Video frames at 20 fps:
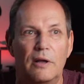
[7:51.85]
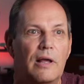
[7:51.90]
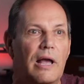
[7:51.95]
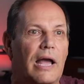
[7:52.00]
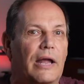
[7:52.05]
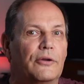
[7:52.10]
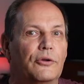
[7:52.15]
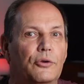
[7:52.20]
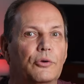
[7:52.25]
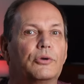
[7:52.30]

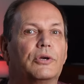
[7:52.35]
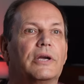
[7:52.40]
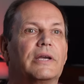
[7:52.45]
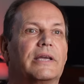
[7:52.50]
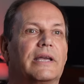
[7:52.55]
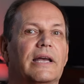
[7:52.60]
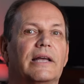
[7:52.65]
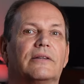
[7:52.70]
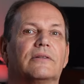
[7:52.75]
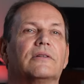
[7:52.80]
and you can
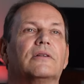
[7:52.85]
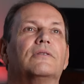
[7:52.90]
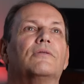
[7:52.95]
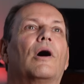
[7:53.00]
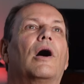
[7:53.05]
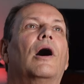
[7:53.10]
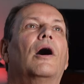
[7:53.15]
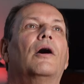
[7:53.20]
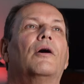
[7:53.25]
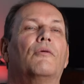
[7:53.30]
get
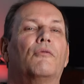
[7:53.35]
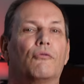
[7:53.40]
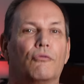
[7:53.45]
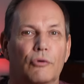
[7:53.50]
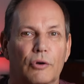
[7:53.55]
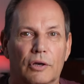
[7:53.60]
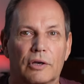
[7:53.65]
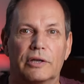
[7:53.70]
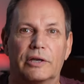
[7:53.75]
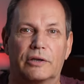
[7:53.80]
a
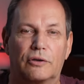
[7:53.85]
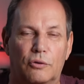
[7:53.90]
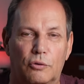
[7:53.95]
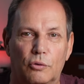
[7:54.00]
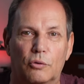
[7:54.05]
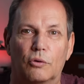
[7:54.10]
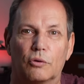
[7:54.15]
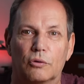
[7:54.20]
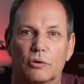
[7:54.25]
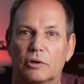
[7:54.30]
really
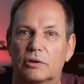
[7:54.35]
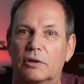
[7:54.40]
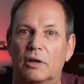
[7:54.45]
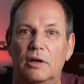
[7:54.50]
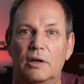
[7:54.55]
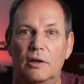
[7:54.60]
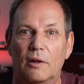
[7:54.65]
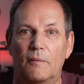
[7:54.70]
cool look